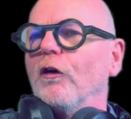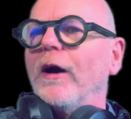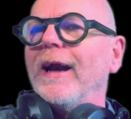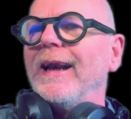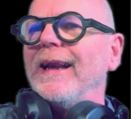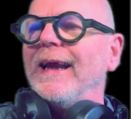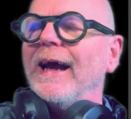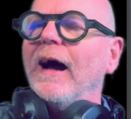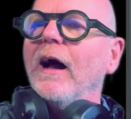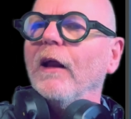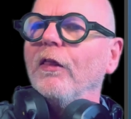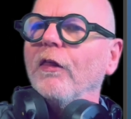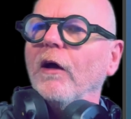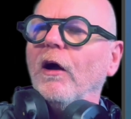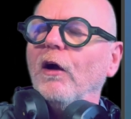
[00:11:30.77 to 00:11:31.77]
any
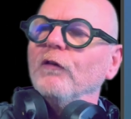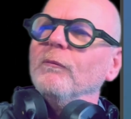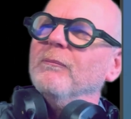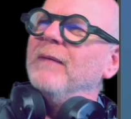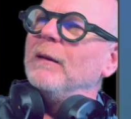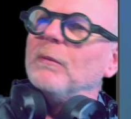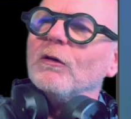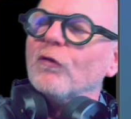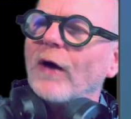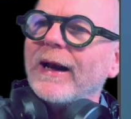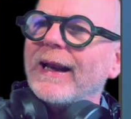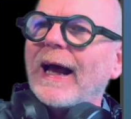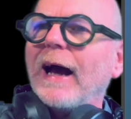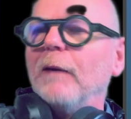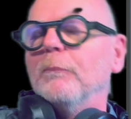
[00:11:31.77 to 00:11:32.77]
other, maybe
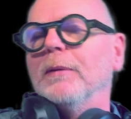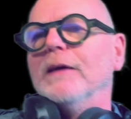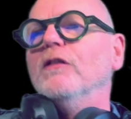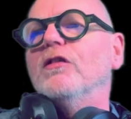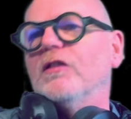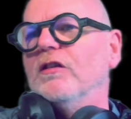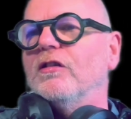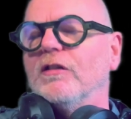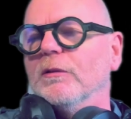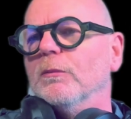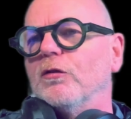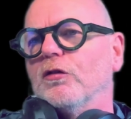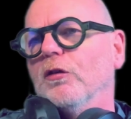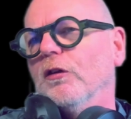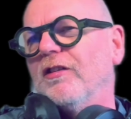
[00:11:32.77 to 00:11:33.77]
Red Hat based
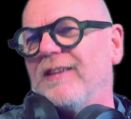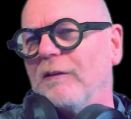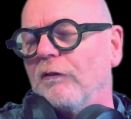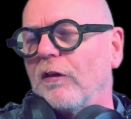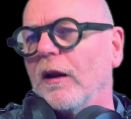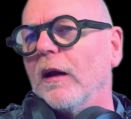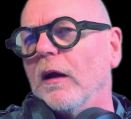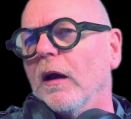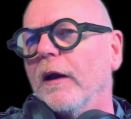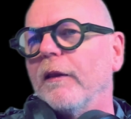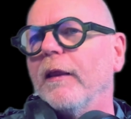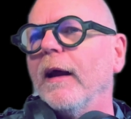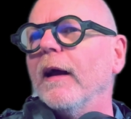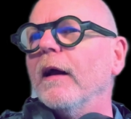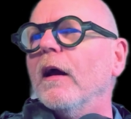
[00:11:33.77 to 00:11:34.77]
systems, something like
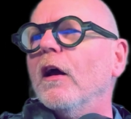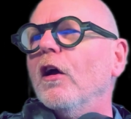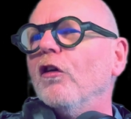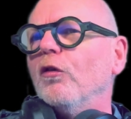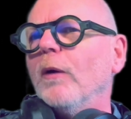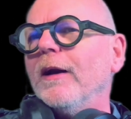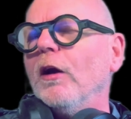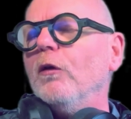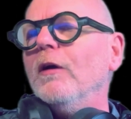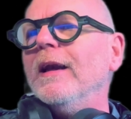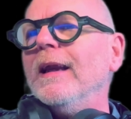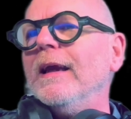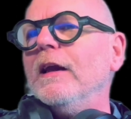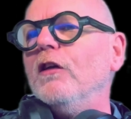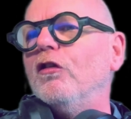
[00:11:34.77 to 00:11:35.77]
that. So I don't
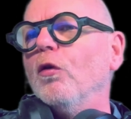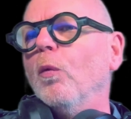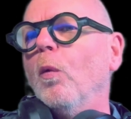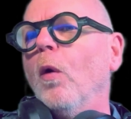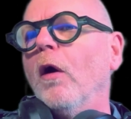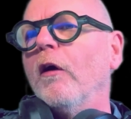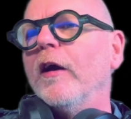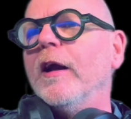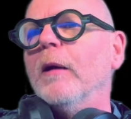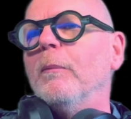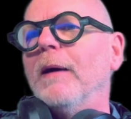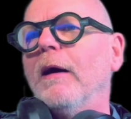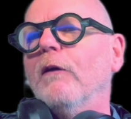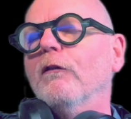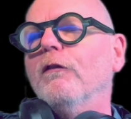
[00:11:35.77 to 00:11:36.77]
need to worry
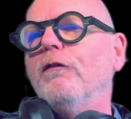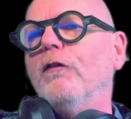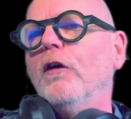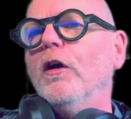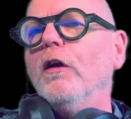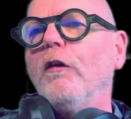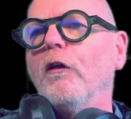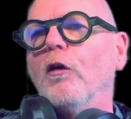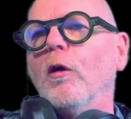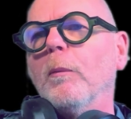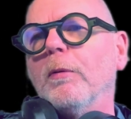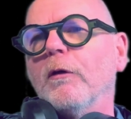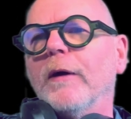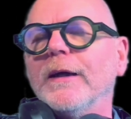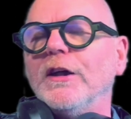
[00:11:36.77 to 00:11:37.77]
about further
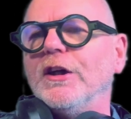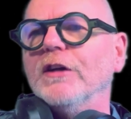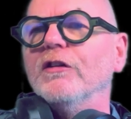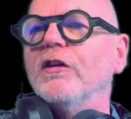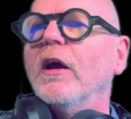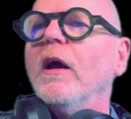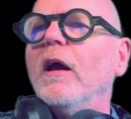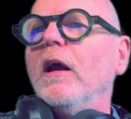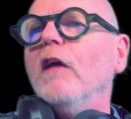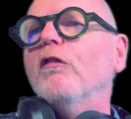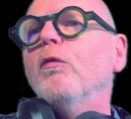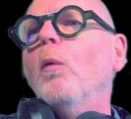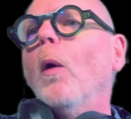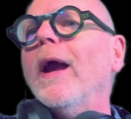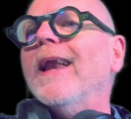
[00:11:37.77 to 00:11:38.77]
operations
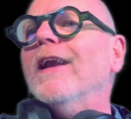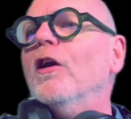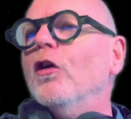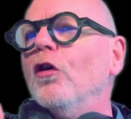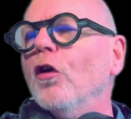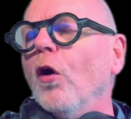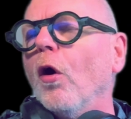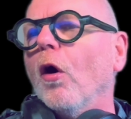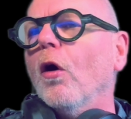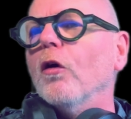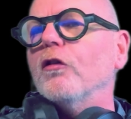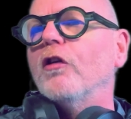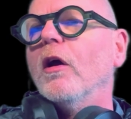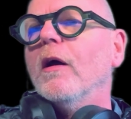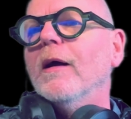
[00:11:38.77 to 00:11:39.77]
if we're
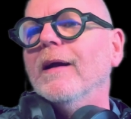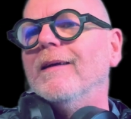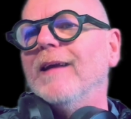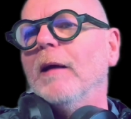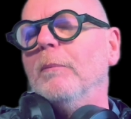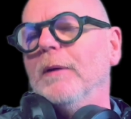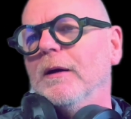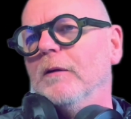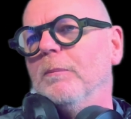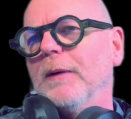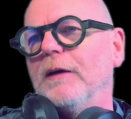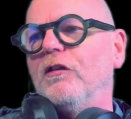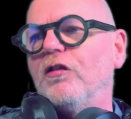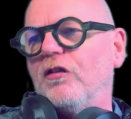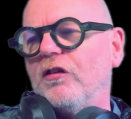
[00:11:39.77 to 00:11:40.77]
not a Debian
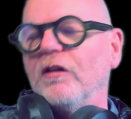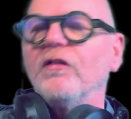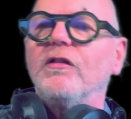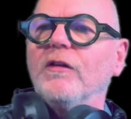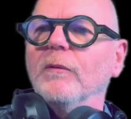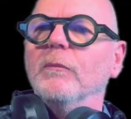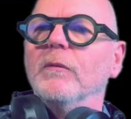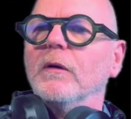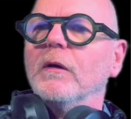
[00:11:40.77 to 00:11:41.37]
based system.